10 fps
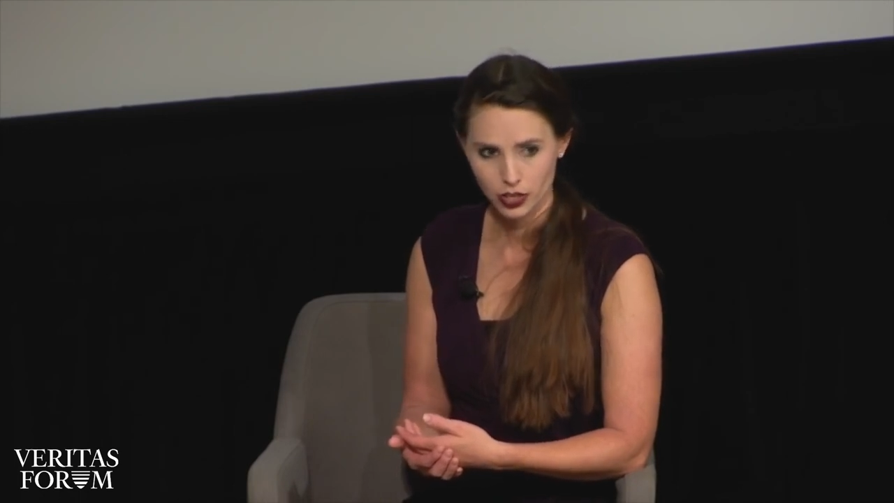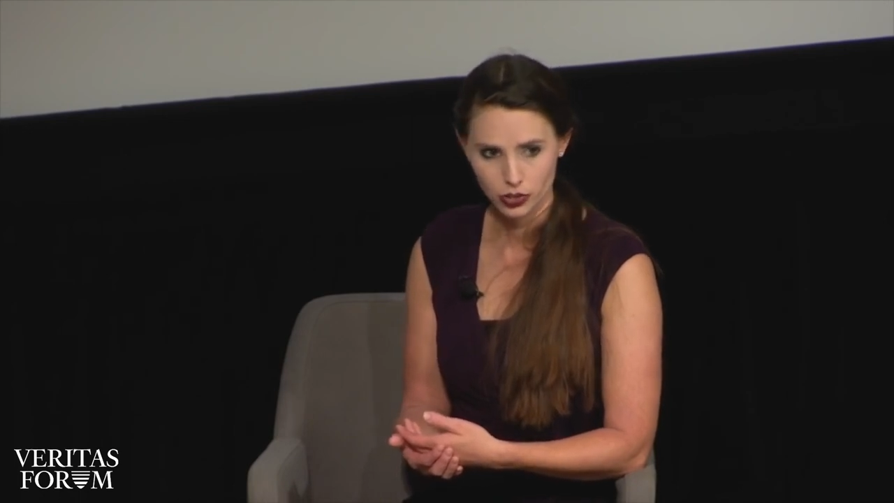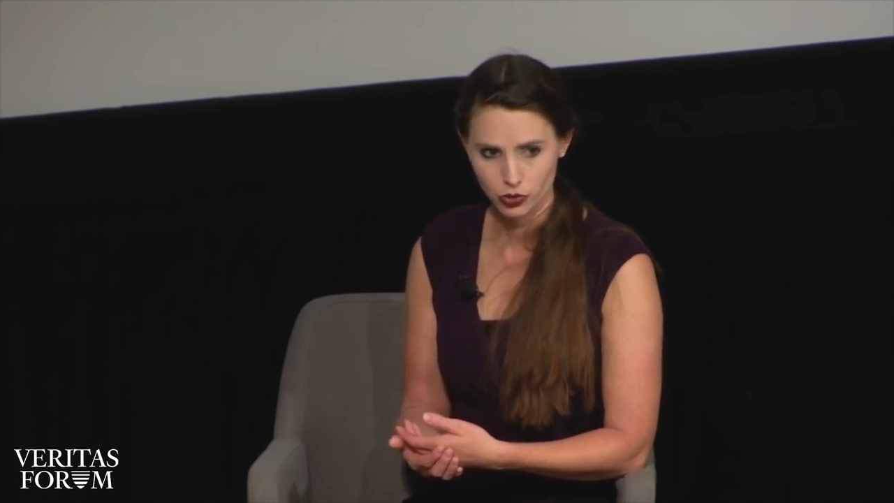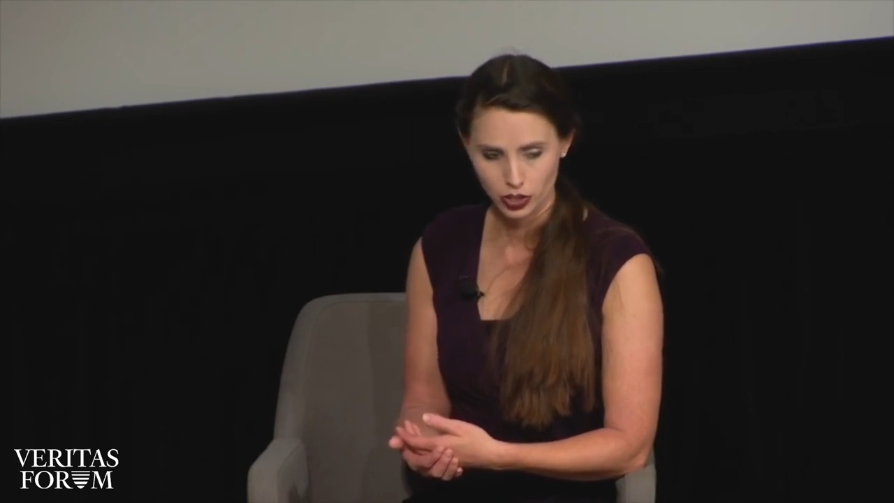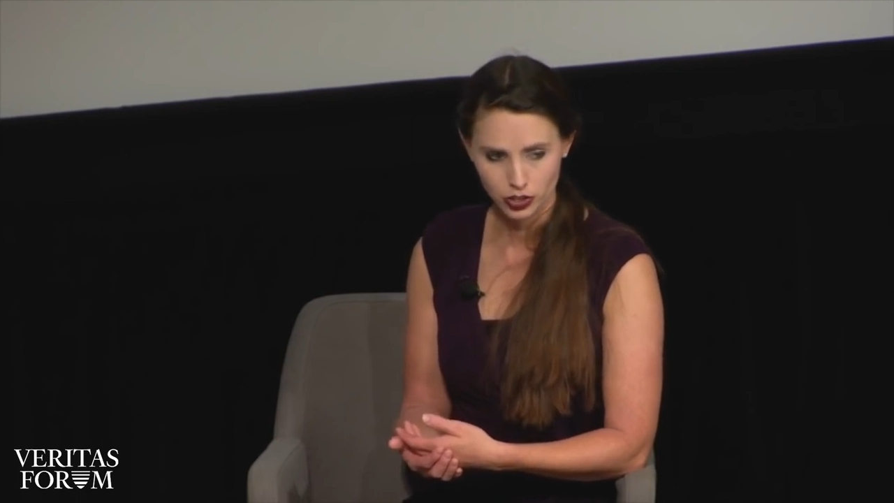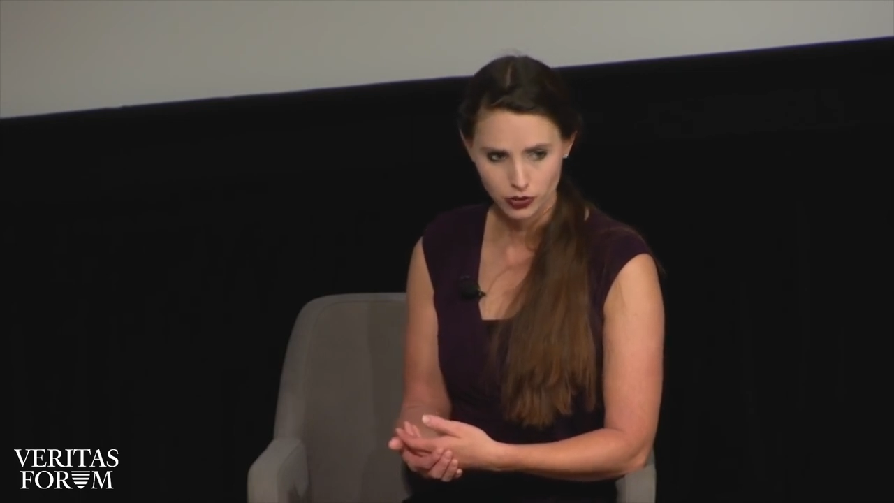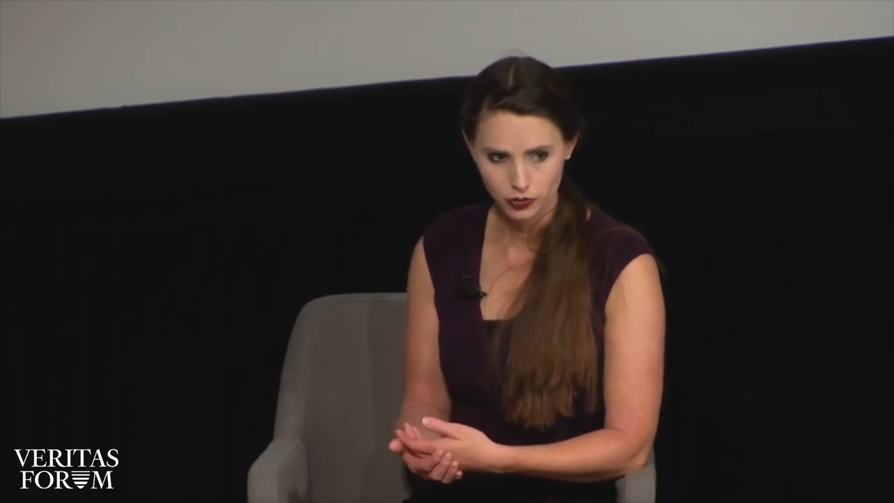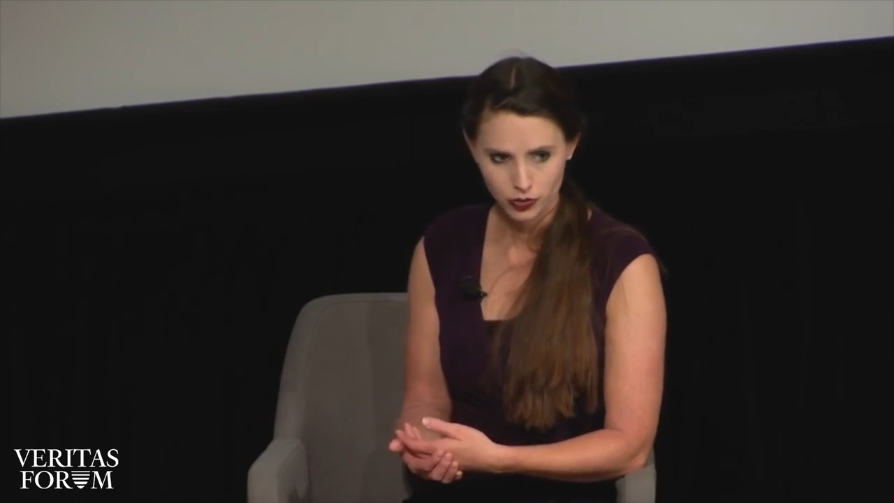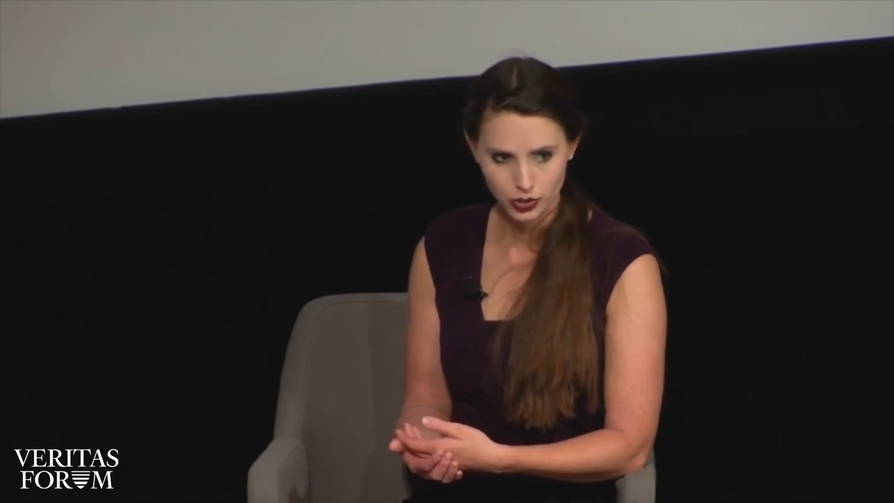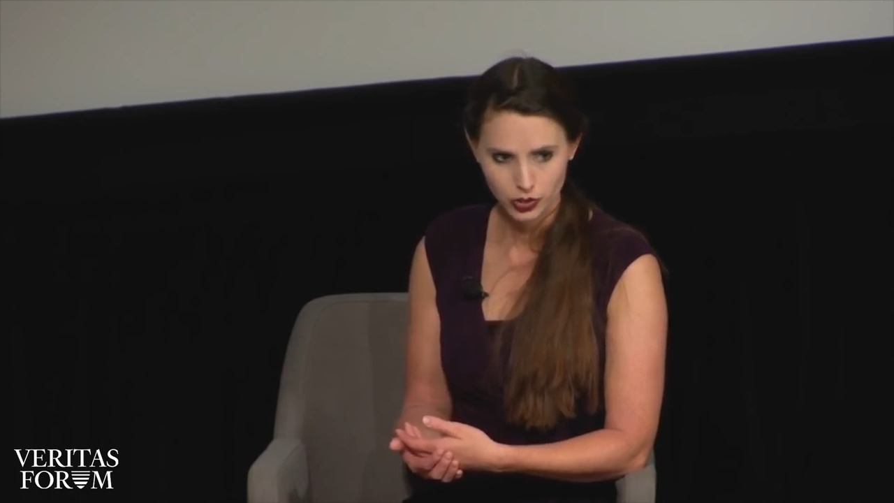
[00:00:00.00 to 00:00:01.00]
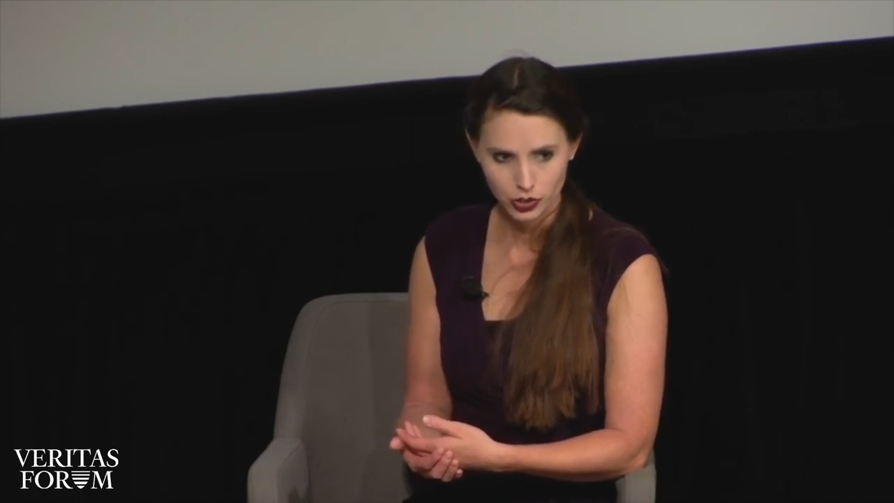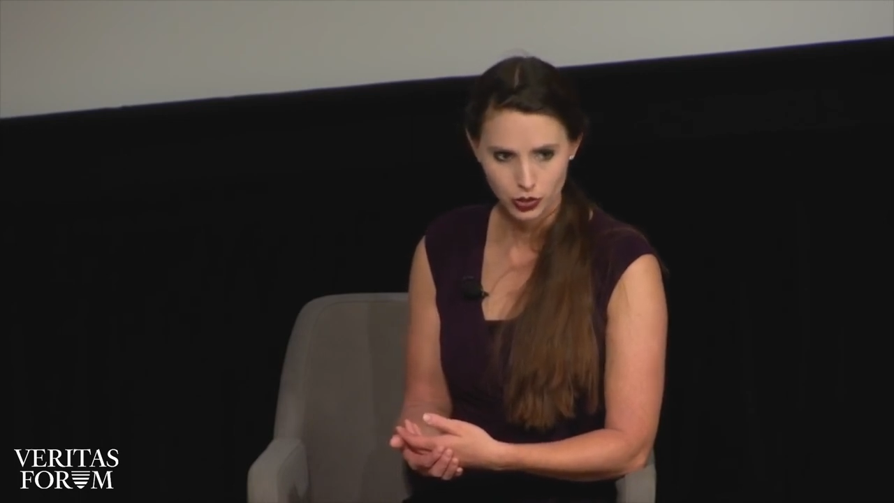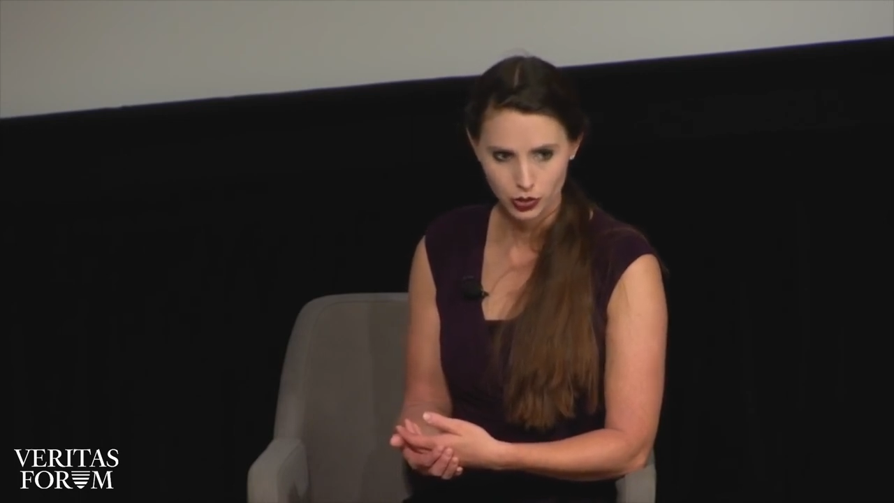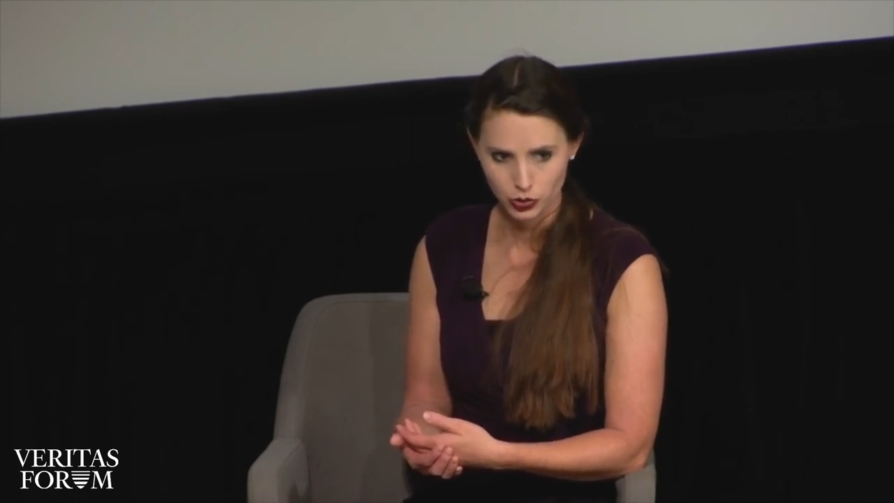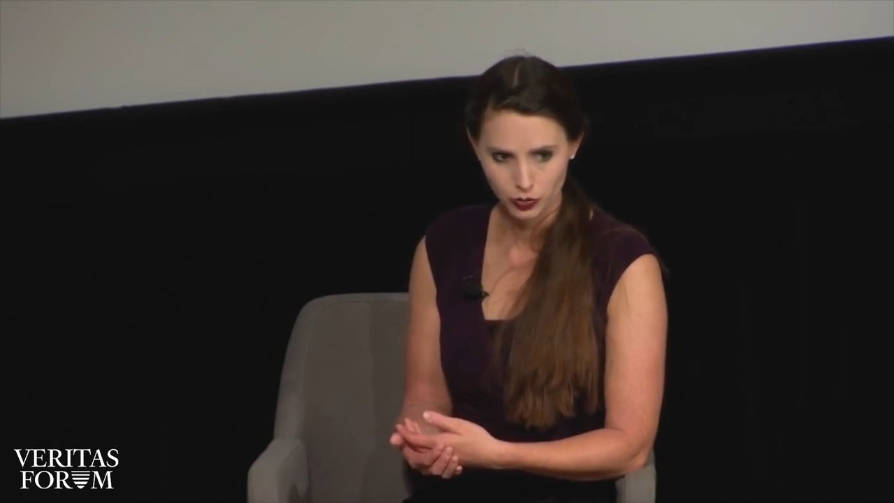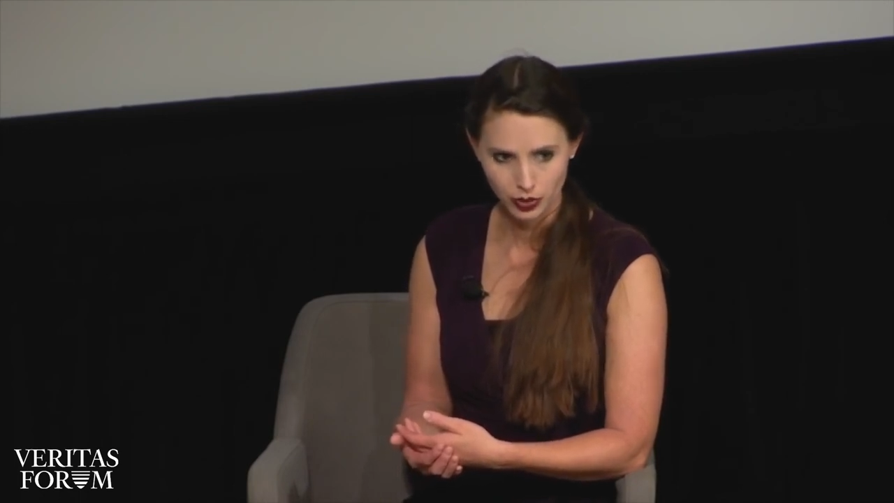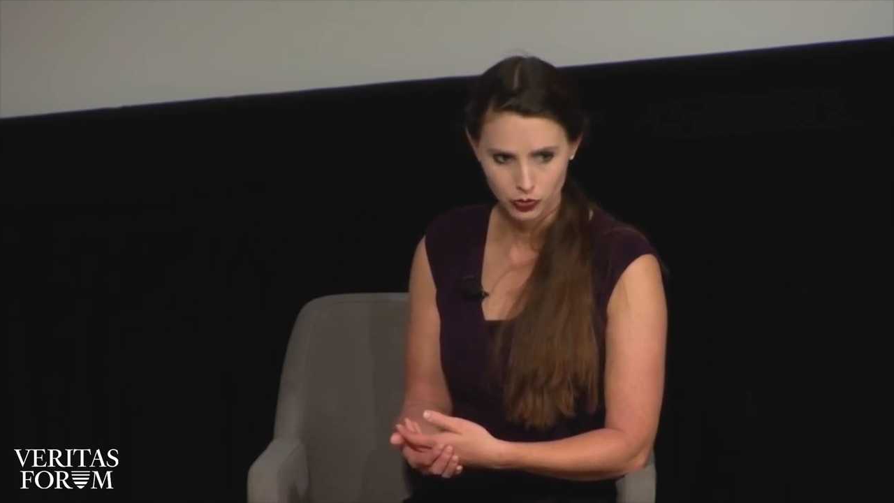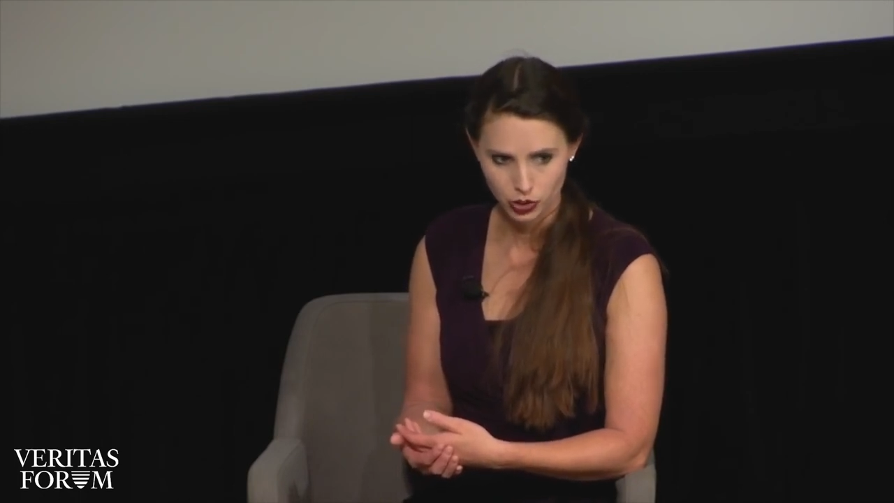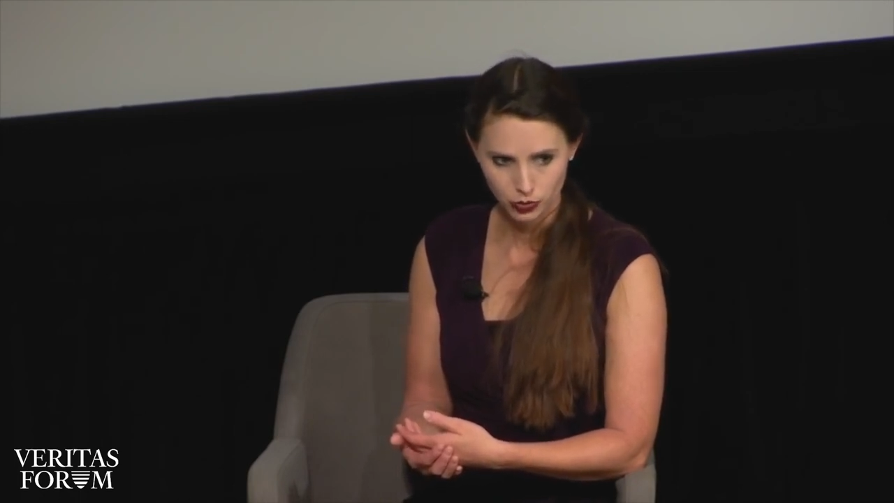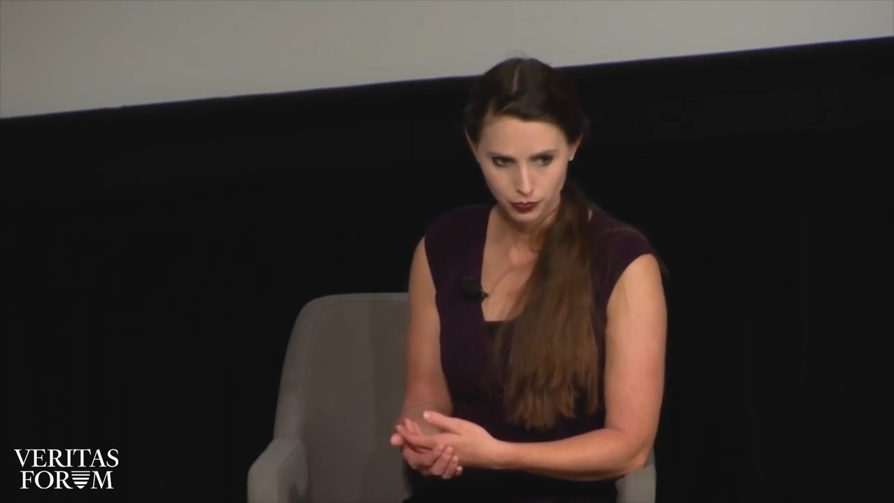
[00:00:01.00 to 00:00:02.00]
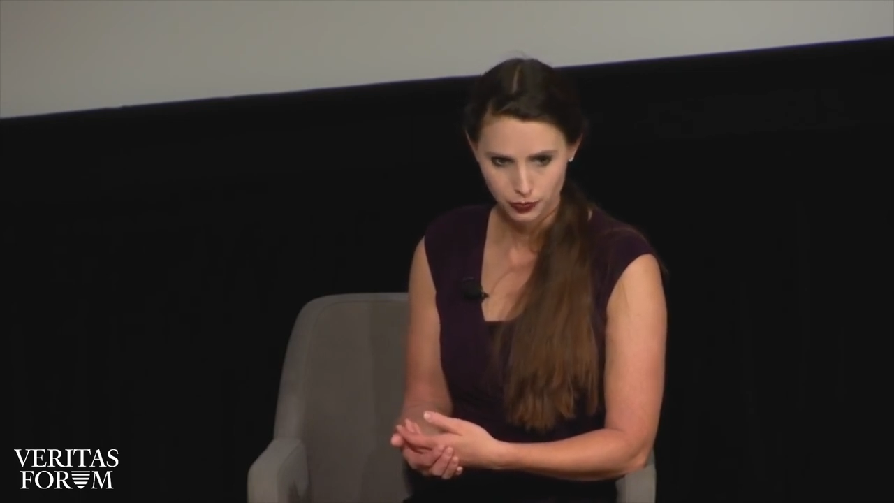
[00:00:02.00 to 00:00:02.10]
destructive to those around you.